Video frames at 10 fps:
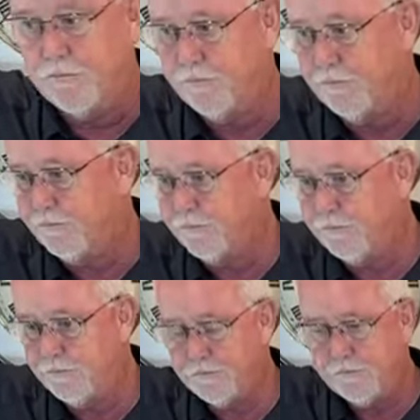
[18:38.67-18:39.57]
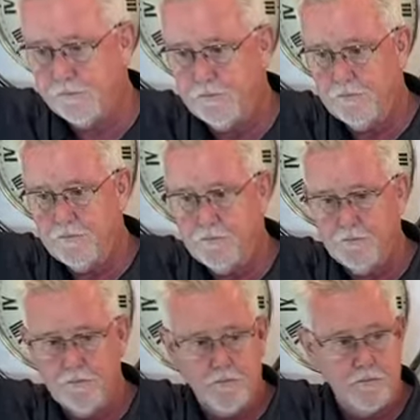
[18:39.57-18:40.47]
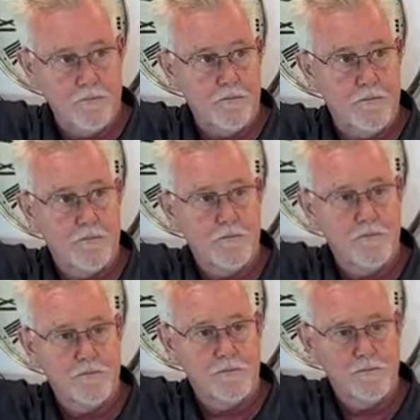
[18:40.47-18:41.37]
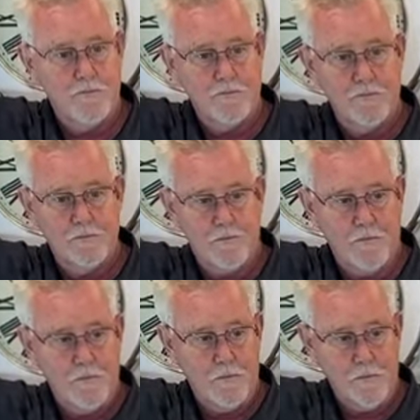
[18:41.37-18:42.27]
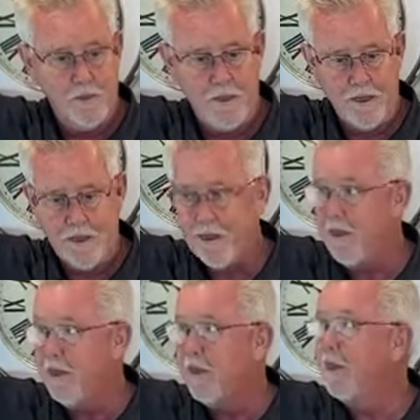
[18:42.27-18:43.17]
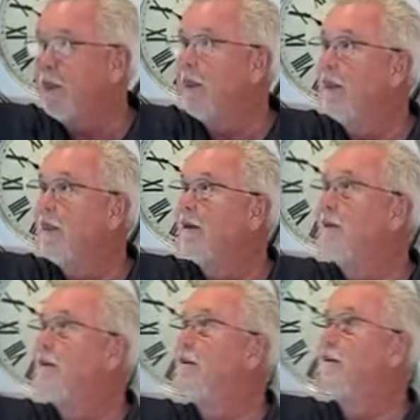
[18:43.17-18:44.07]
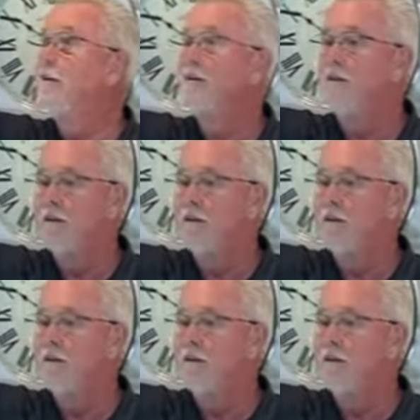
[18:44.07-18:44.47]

Nobody speaks.